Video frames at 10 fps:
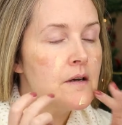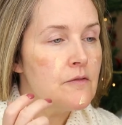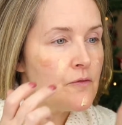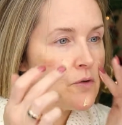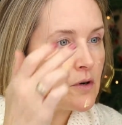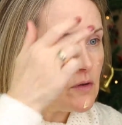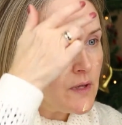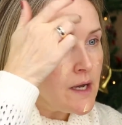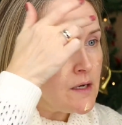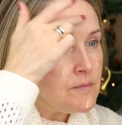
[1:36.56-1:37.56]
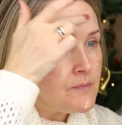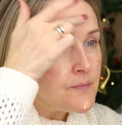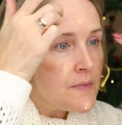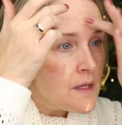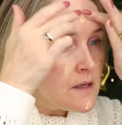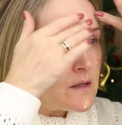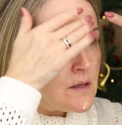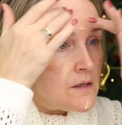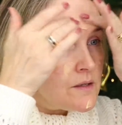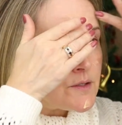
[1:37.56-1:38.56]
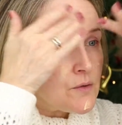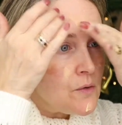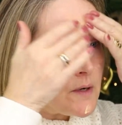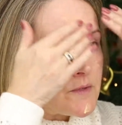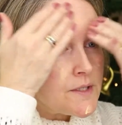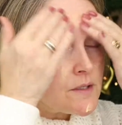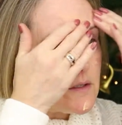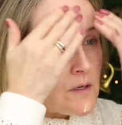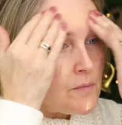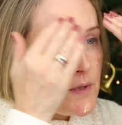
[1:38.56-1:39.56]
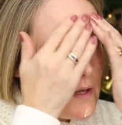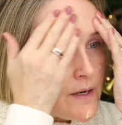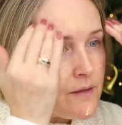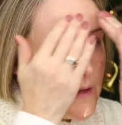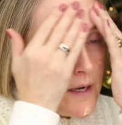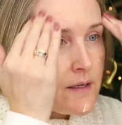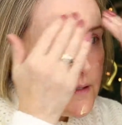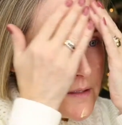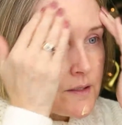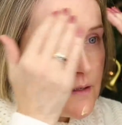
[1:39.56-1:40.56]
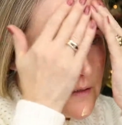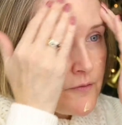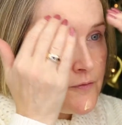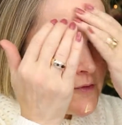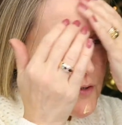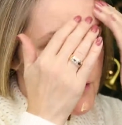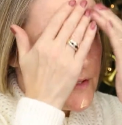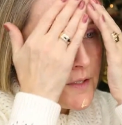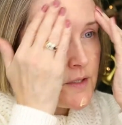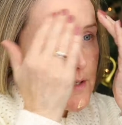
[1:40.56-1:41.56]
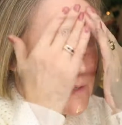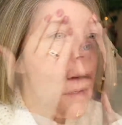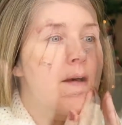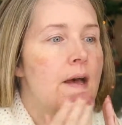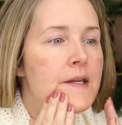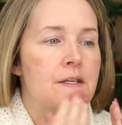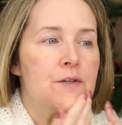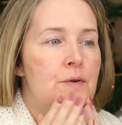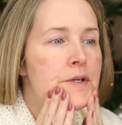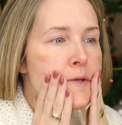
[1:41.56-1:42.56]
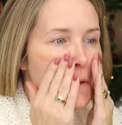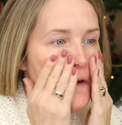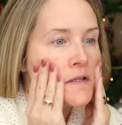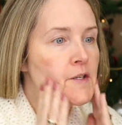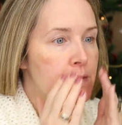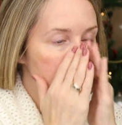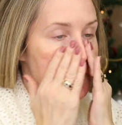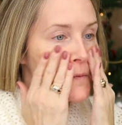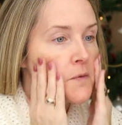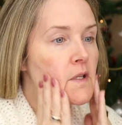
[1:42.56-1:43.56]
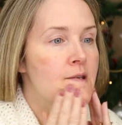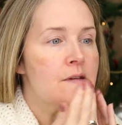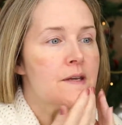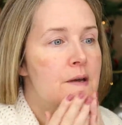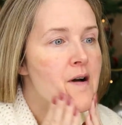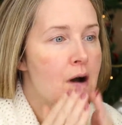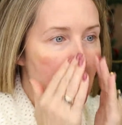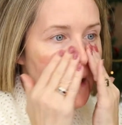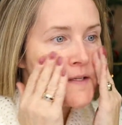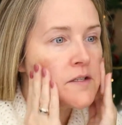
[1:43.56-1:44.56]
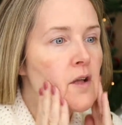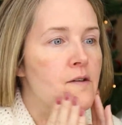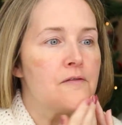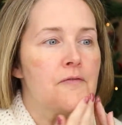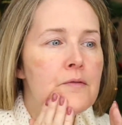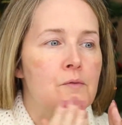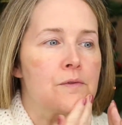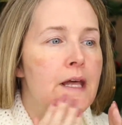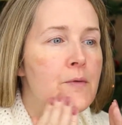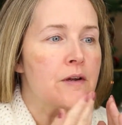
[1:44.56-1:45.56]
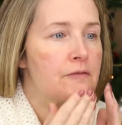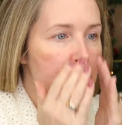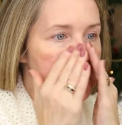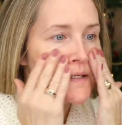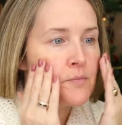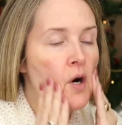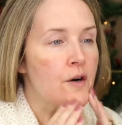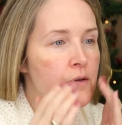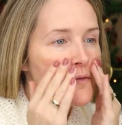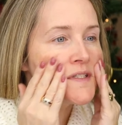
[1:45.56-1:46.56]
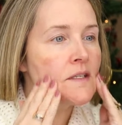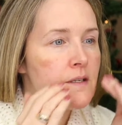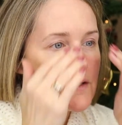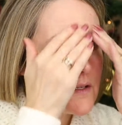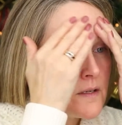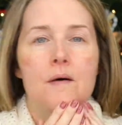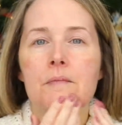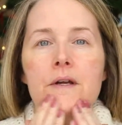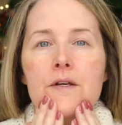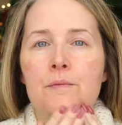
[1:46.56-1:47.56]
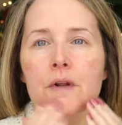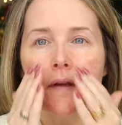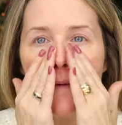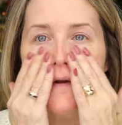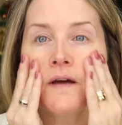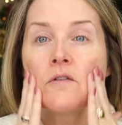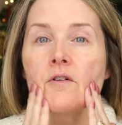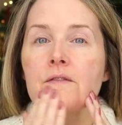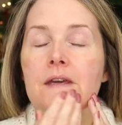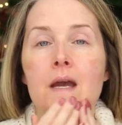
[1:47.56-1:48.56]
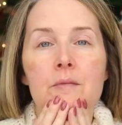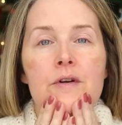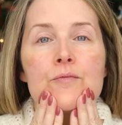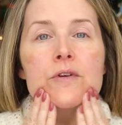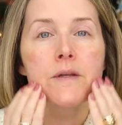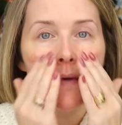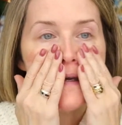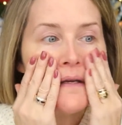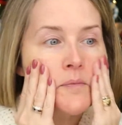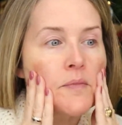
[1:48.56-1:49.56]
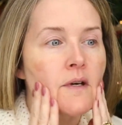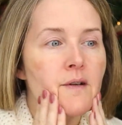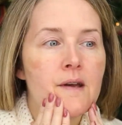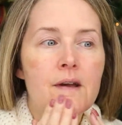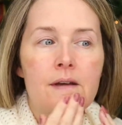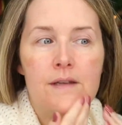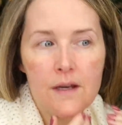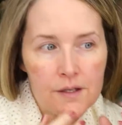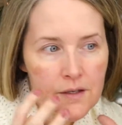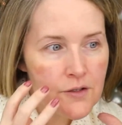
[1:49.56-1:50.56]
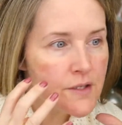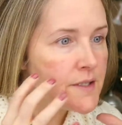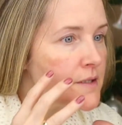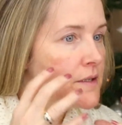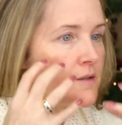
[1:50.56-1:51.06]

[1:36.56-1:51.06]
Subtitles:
for glam. So I'm just going to apply that first. And you don't need a lot of this one. It really has a lot of light reflecting particles in it. You can probably, I don't know if the camera can really pick it up, but yeah, you can just,